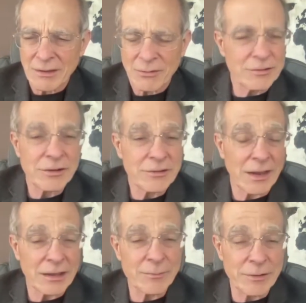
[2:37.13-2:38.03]
Well, it turns out
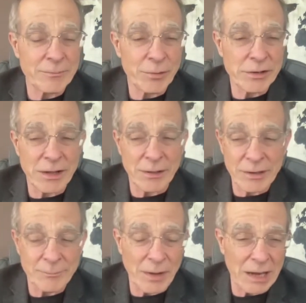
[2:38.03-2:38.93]
I could be pretty dumb. I
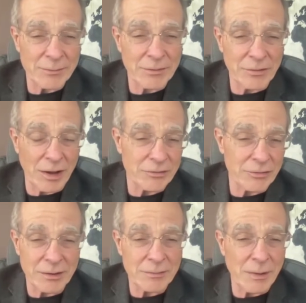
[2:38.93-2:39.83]

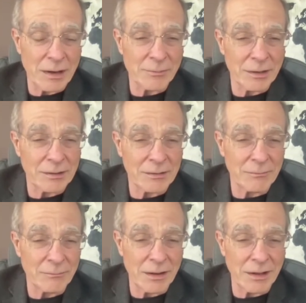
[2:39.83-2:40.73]
graduated at the bottom of
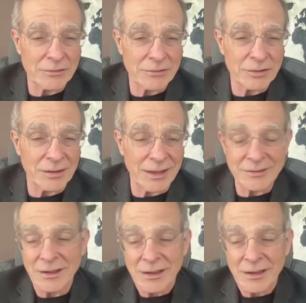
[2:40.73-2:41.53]
my high school class.